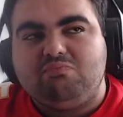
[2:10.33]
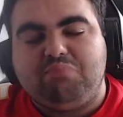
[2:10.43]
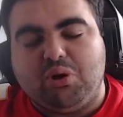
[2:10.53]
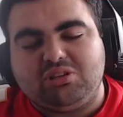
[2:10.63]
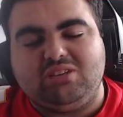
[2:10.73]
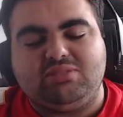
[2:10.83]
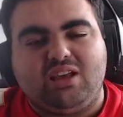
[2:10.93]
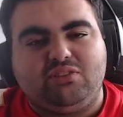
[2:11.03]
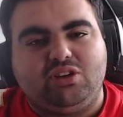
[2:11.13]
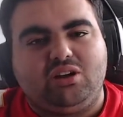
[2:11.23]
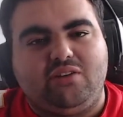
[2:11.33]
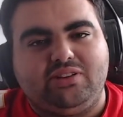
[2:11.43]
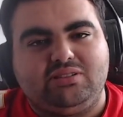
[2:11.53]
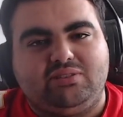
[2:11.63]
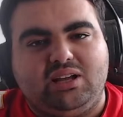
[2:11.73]
Both teams have good
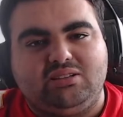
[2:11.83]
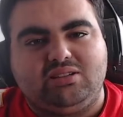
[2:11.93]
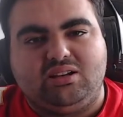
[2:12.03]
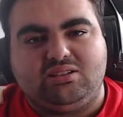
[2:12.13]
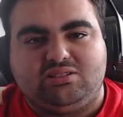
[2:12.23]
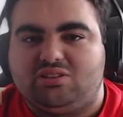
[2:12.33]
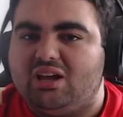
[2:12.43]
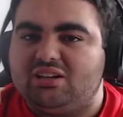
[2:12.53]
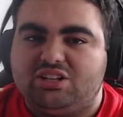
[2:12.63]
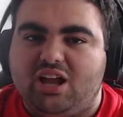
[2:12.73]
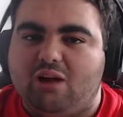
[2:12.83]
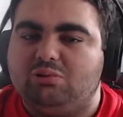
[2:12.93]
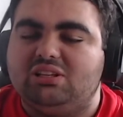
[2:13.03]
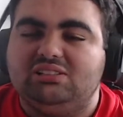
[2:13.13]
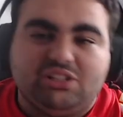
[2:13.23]
offensive lines, honestly. So actually, I
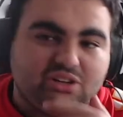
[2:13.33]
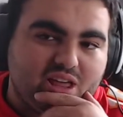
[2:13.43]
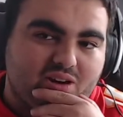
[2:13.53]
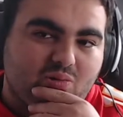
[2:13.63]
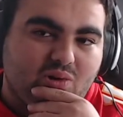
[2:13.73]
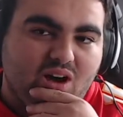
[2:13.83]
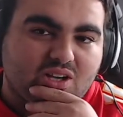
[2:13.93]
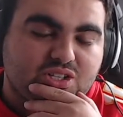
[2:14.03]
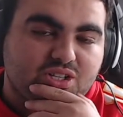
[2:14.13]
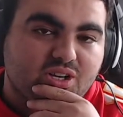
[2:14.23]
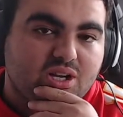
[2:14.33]
would consider that a wash.